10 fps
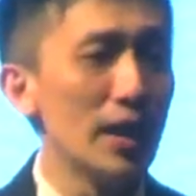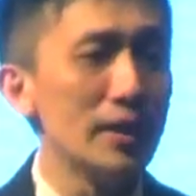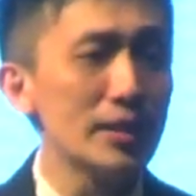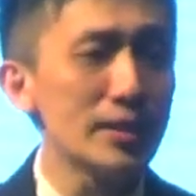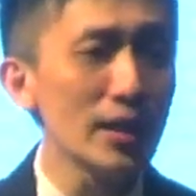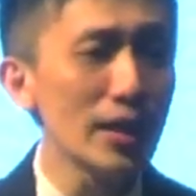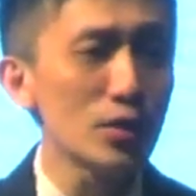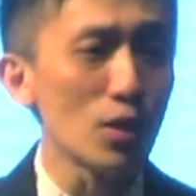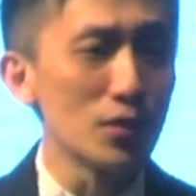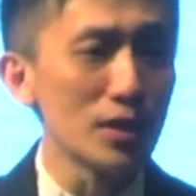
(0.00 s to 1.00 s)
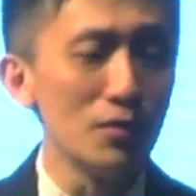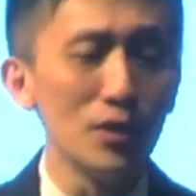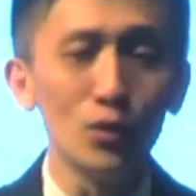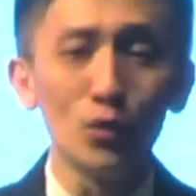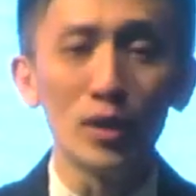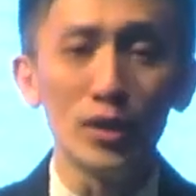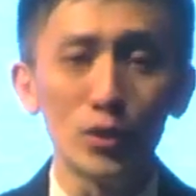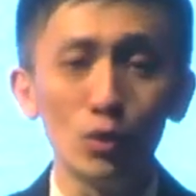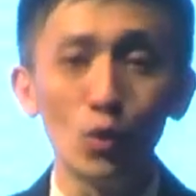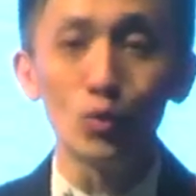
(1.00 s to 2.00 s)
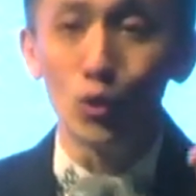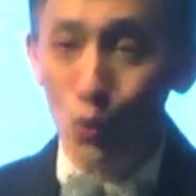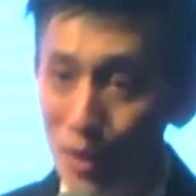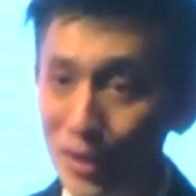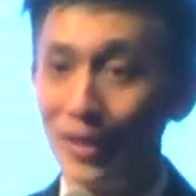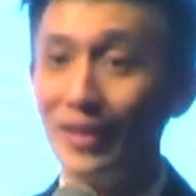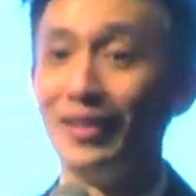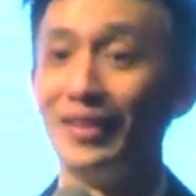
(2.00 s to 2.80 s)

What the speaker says: At this age of 72, he still goes zook one there.